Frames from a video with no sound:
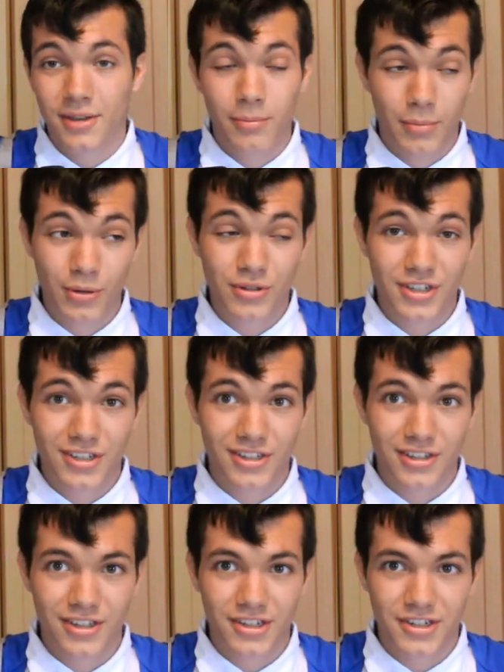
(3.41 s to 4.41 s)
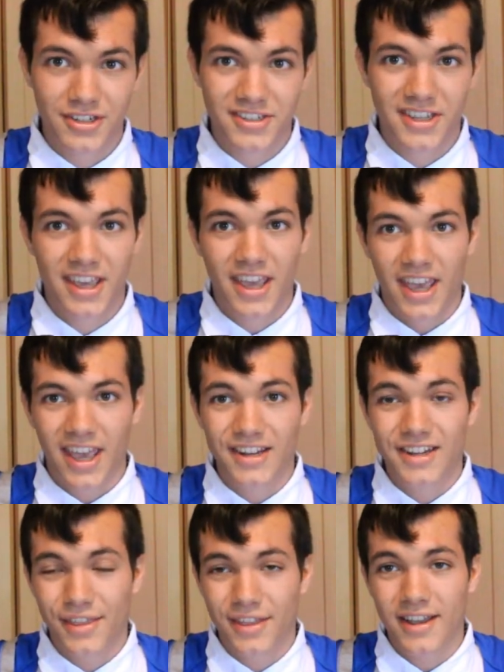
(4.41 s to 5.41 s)
Mochi's delicious. And
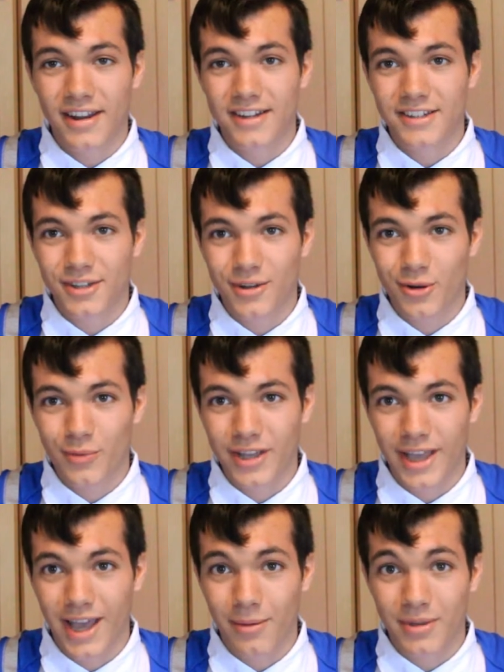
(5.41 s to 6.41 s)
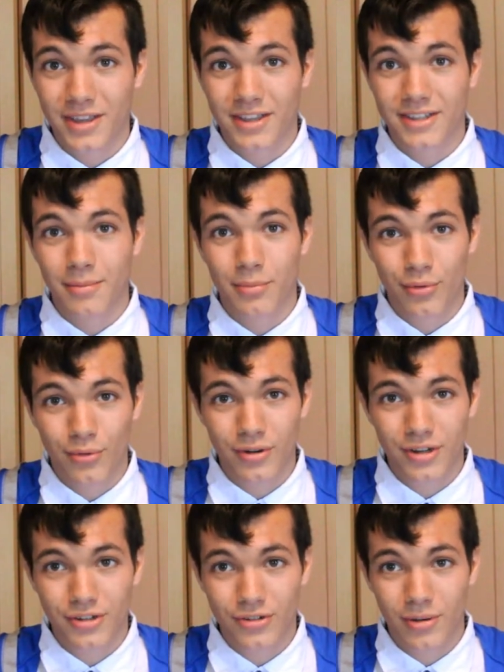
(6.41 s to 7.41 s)
I think I need to go to rehab because I'm
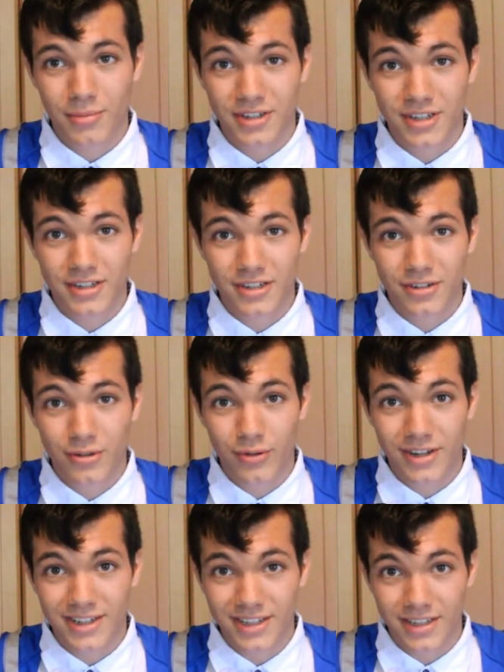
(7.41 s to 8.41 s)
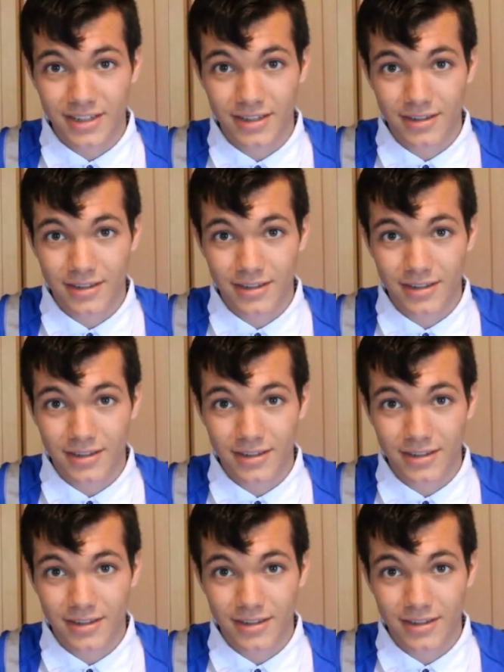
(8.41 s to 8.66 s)
pretty sure I'm addicted to green tea.